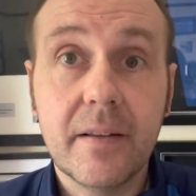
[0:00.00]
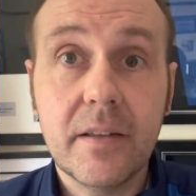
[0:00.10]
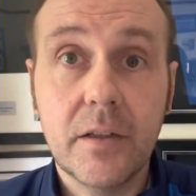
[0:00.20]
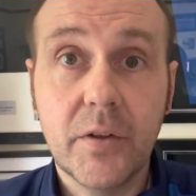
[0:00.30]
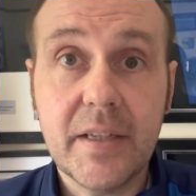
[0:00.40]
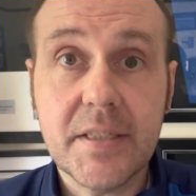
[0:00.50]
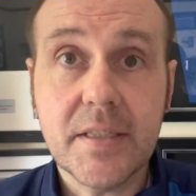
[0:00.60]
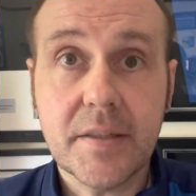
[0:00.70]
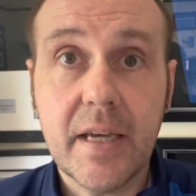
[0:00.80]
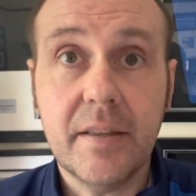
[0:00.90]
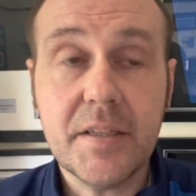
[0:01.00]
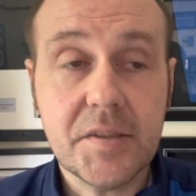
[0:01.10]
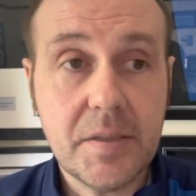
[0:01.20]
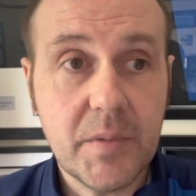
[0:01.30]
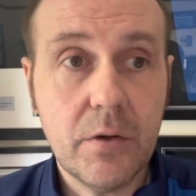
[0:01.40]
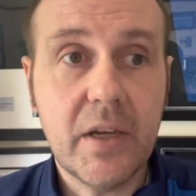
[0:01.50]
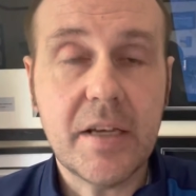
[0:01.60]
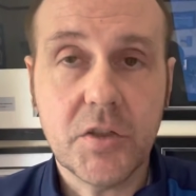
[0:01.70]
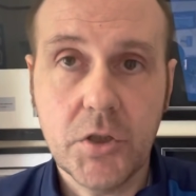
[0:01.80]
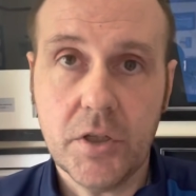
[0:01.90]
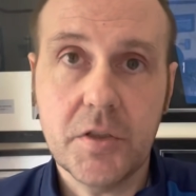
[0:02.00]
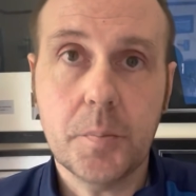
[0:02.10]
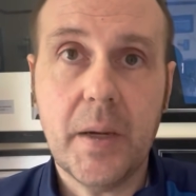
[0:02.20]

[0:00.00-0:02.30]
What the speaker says: You know, this is the thing. This team now gets judged